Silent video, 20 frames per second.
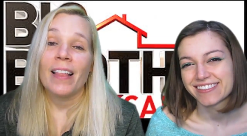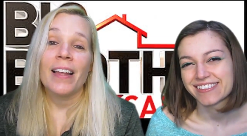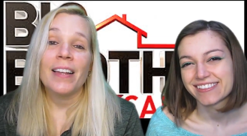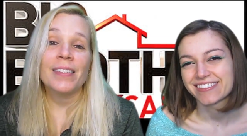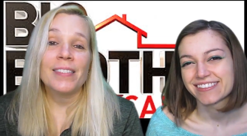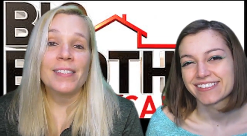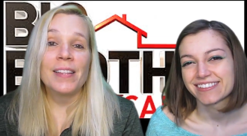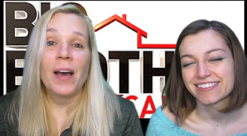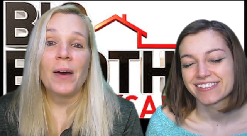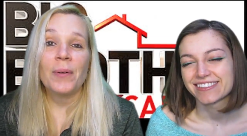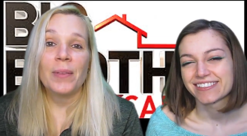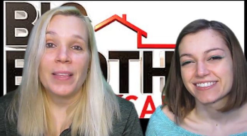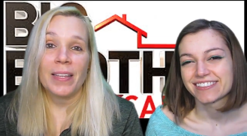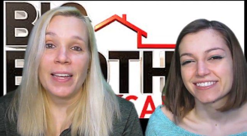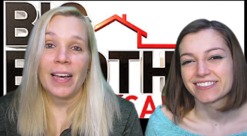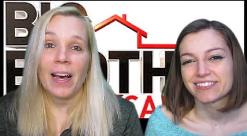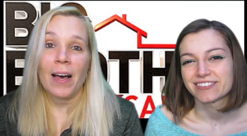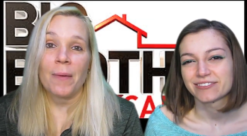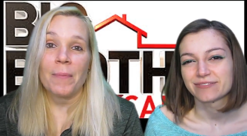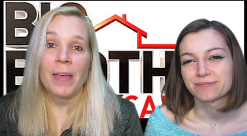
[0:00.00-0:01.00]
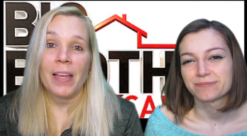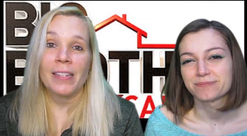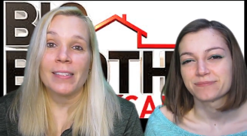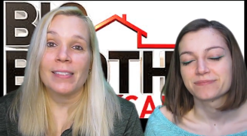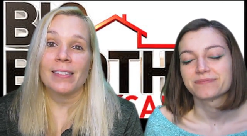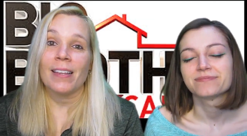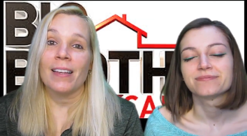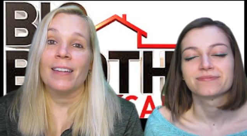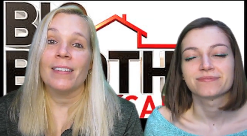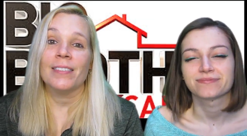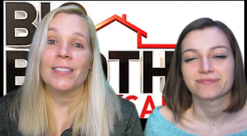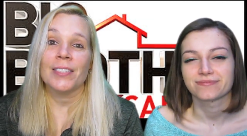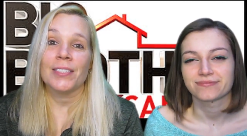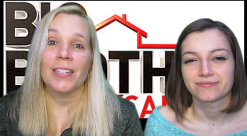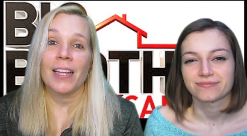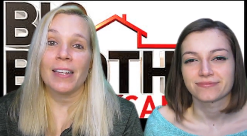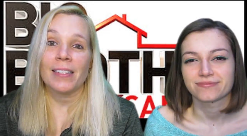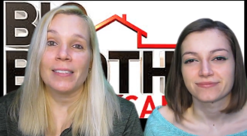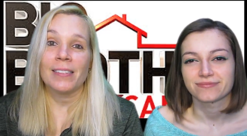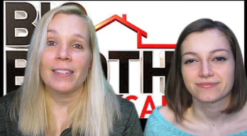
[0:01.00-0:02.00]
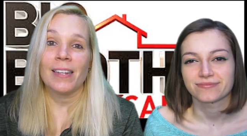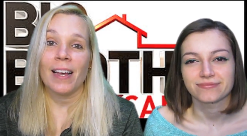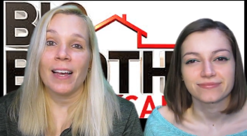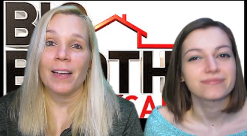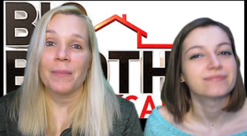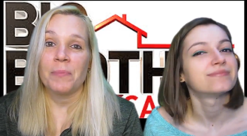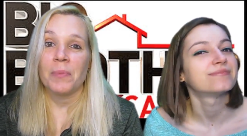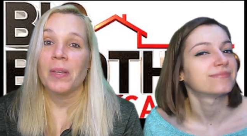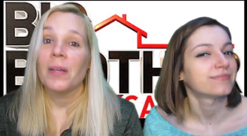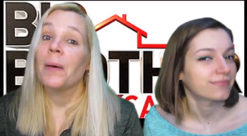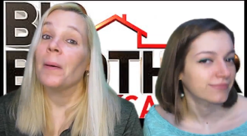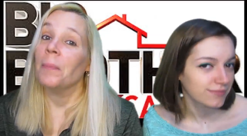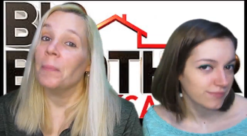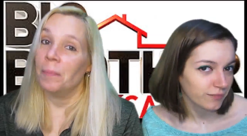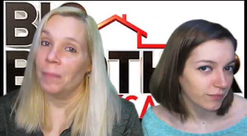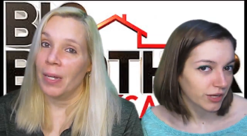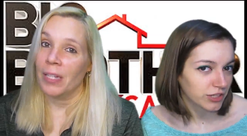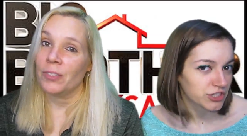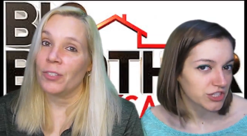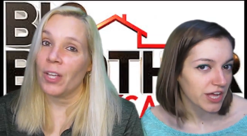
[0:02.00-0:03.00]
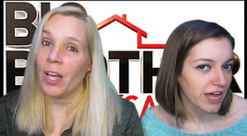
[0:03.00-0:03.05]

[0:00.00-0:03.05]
Speaker 1: Let us know in the comments, and until next time, much, much